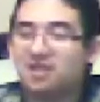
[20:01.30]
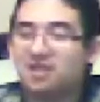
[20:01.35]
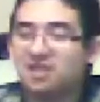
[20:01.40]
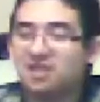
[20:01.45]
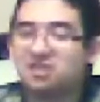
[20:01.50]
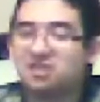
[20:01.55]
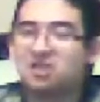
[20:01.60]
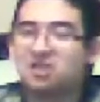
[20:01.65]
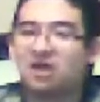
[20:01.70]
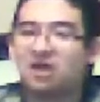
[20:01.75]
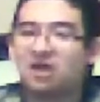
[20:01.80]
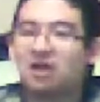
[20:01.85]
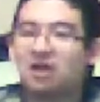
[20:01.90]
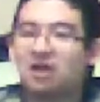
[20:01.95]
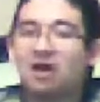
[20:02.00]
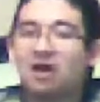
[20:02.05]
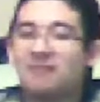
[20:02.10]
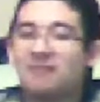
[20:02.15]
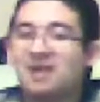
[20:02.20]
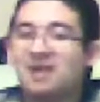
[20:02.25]
did I,
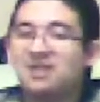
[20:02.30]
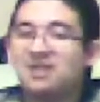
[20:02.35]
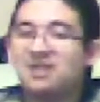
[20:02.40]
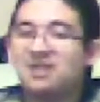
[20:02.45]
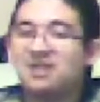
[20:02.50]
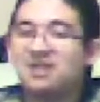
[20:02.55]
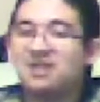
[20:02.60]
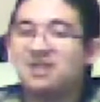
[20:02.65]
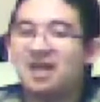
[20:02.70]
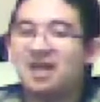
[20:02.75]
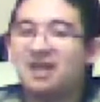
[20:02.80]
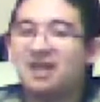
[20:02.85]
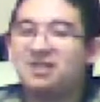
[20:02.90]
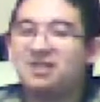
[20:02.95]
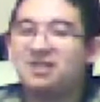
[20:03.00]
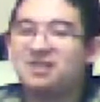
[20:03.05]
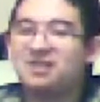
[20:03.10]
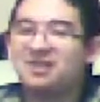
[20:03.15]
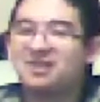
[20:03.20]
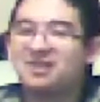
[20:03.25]
I made a
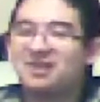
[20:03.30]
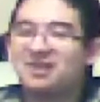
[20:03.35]
stage.